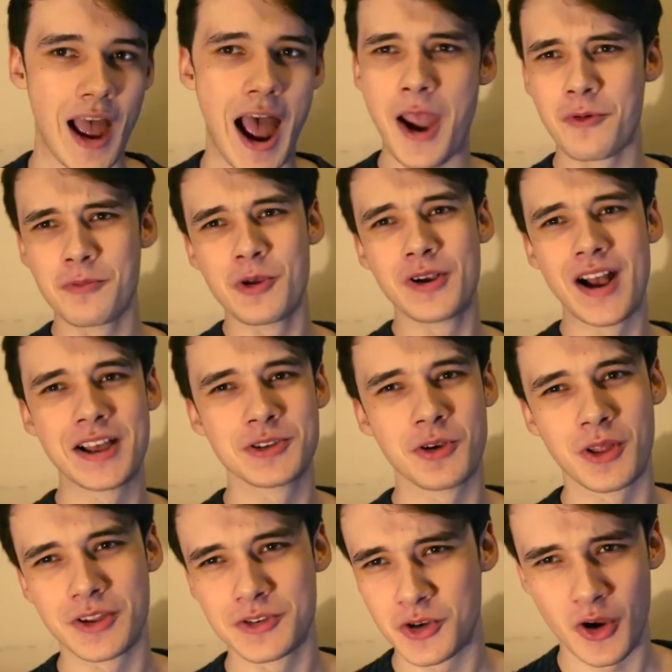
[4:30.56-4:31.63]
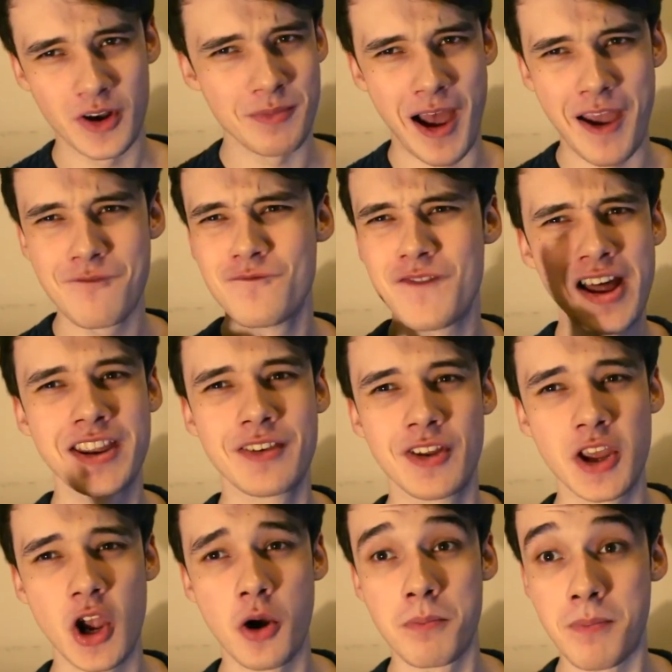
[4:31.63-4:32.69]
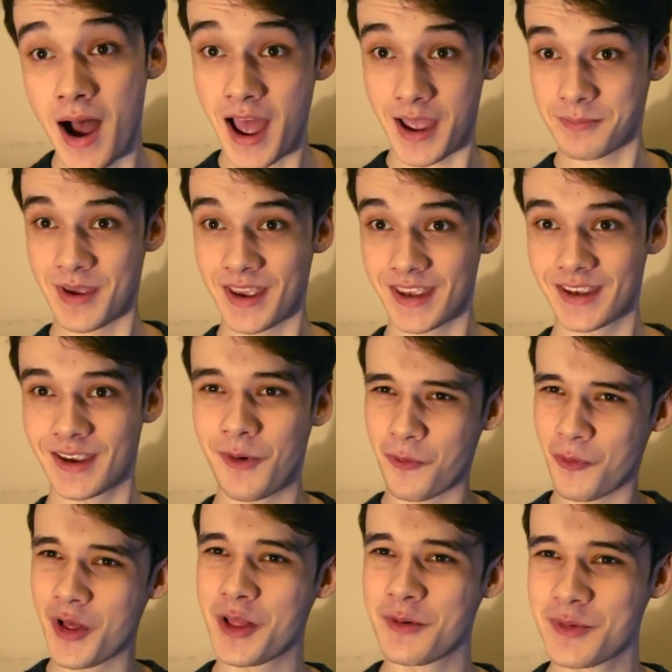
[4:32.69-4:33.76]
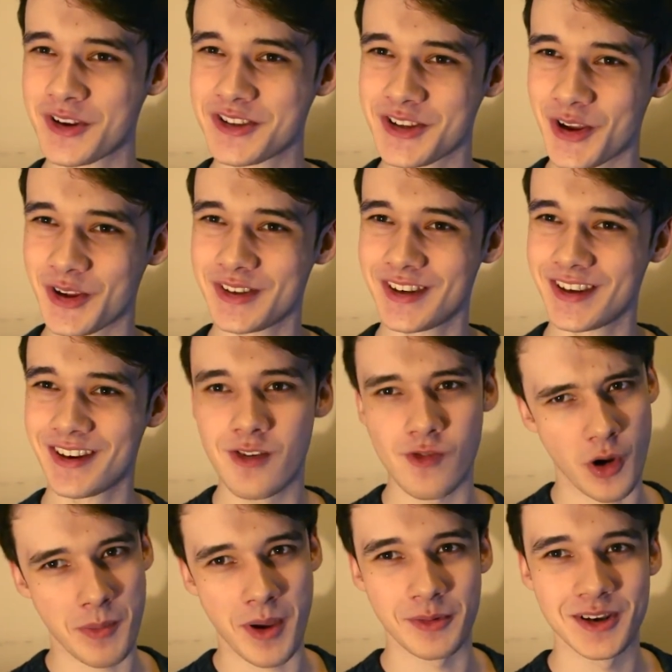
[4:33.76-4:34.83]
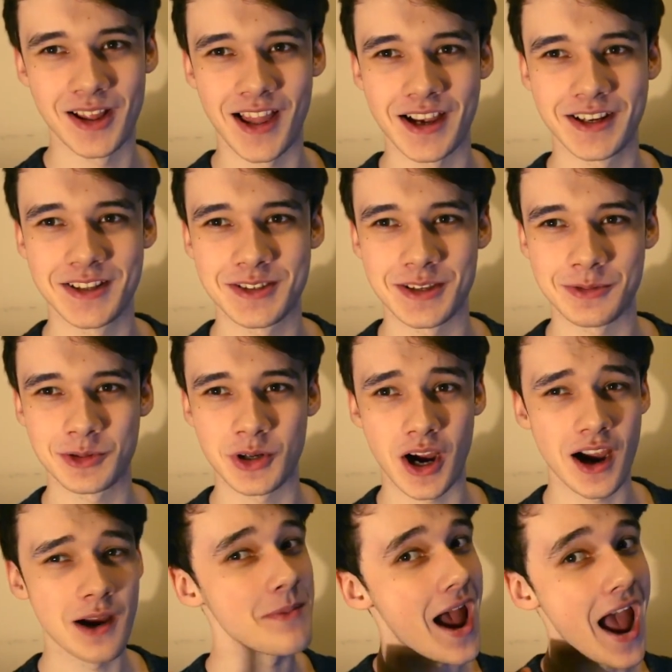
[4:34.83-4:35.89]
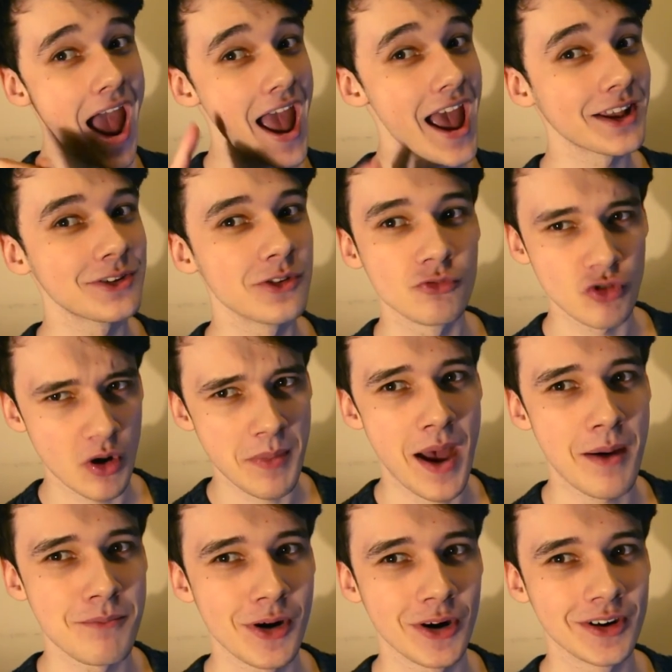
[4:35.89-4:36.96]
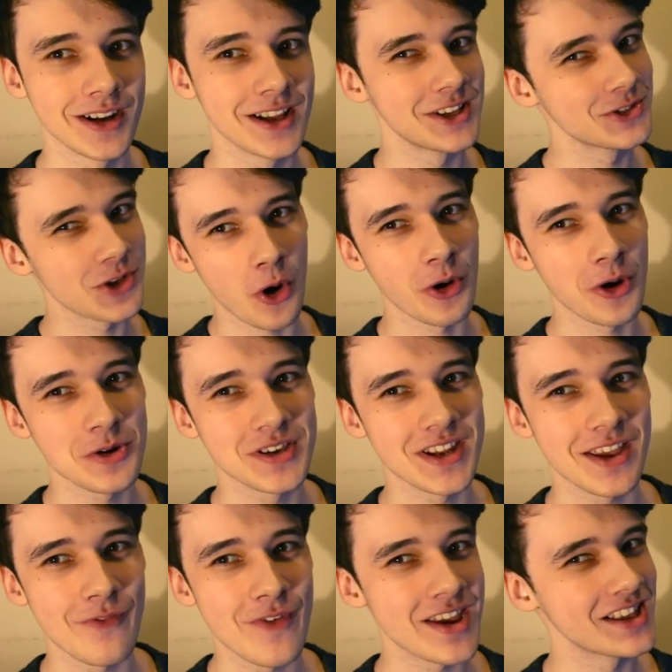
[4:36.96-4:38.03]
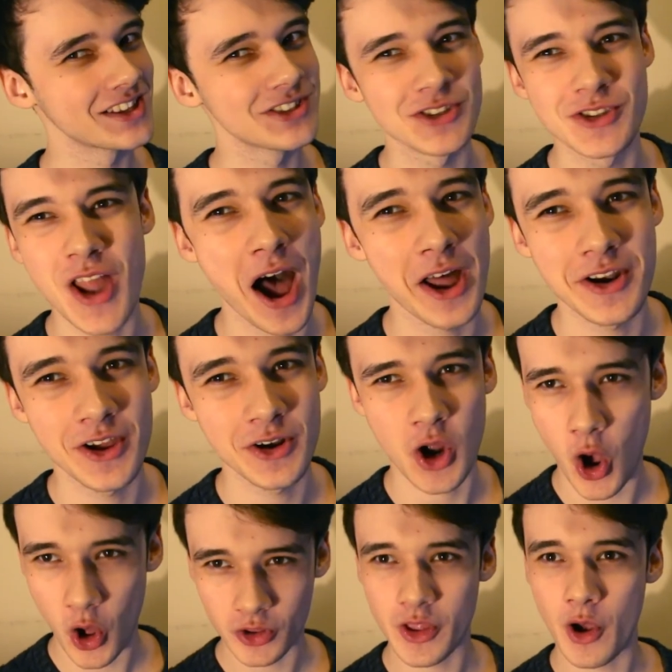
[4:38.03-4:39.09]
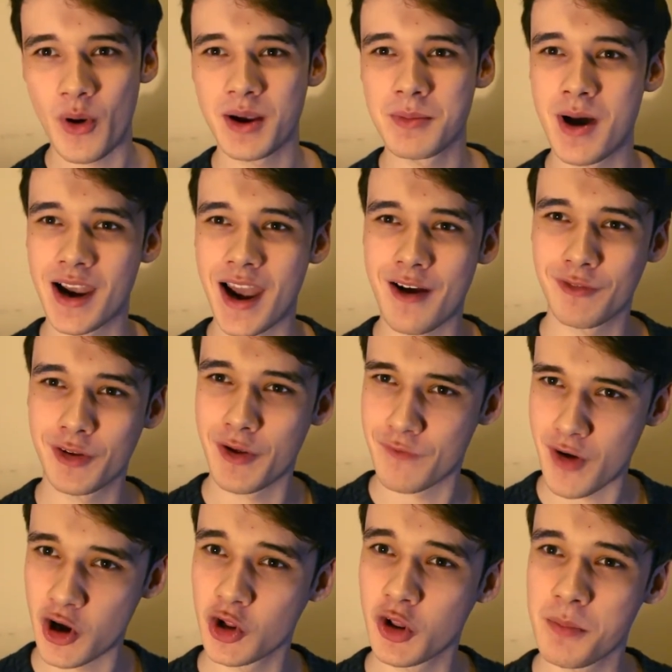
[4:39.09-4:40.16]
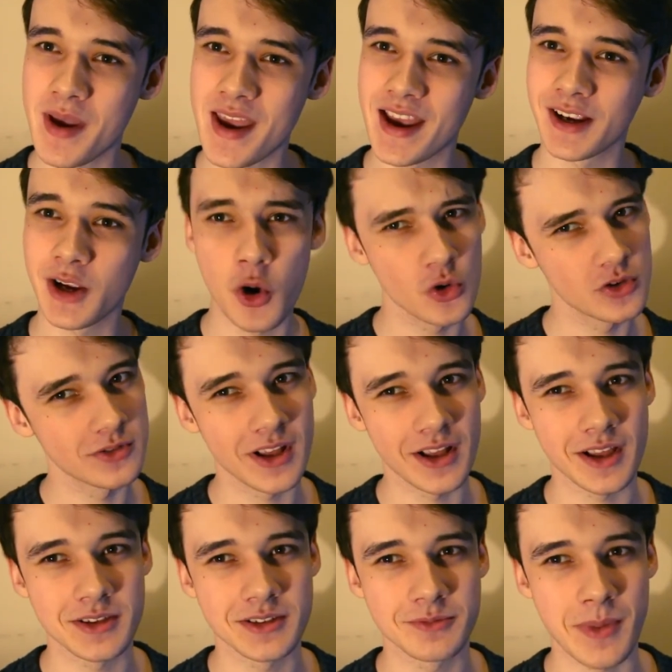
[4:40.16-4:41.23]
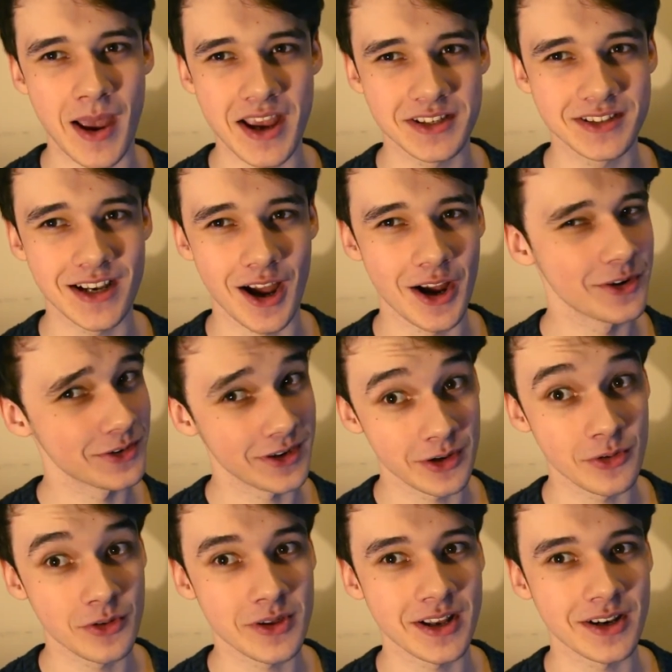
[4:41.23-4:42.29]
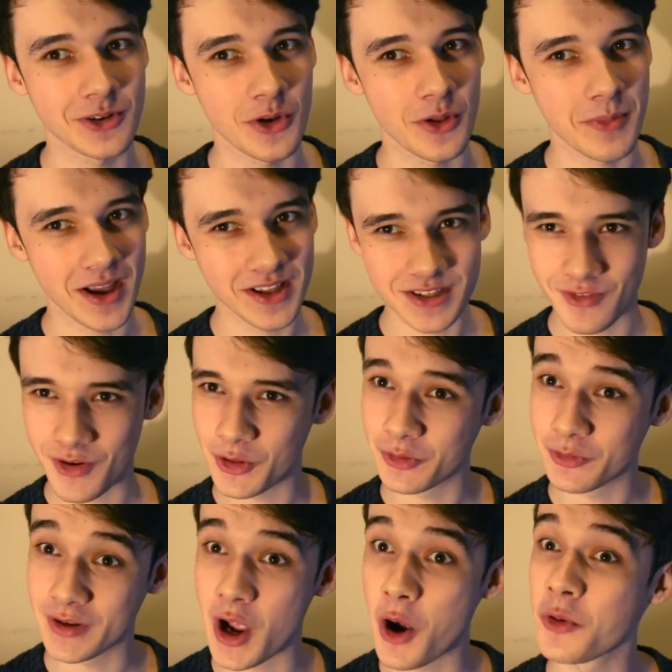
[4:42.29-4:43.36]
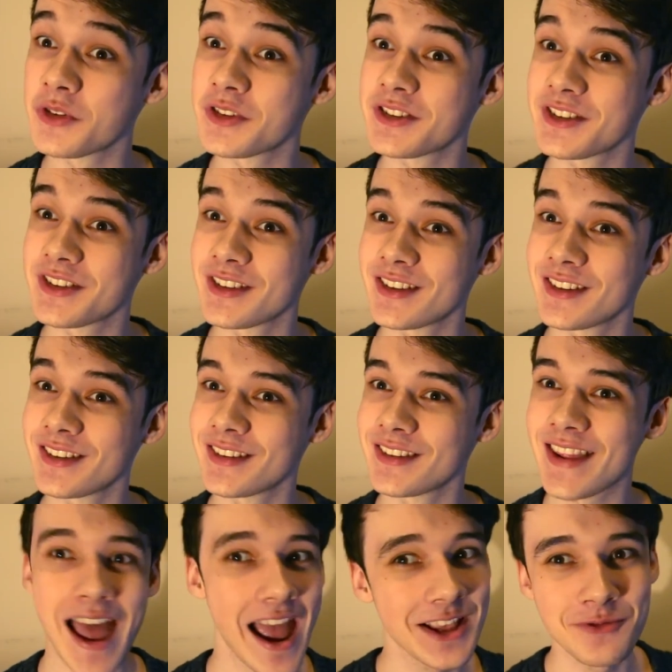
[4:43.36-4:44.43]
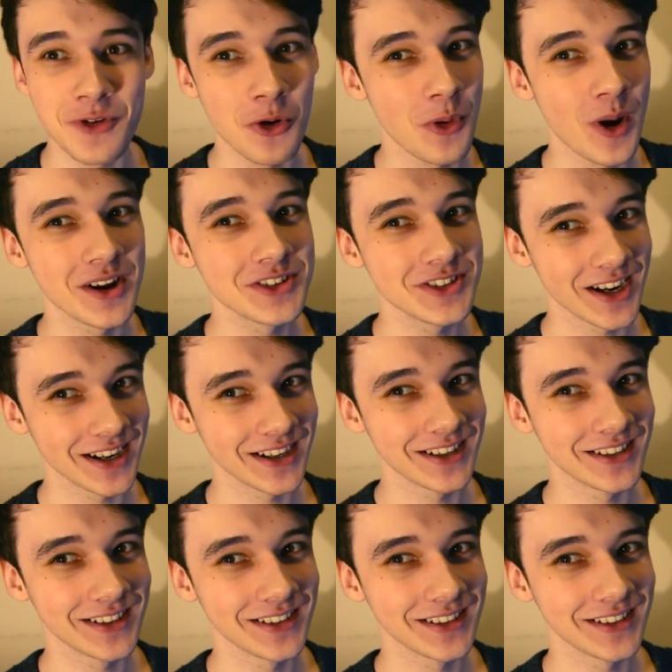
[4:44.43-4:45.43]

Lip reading: I hope you guys all enjoyed my funny video by me, Wilbur Soot. Remember to like and subscribe, and remember, SorrowTV is not an all-knowing malevolent fungal being who manipulates space in order to spread into the minds of unwilling hosts. Thanks for watching.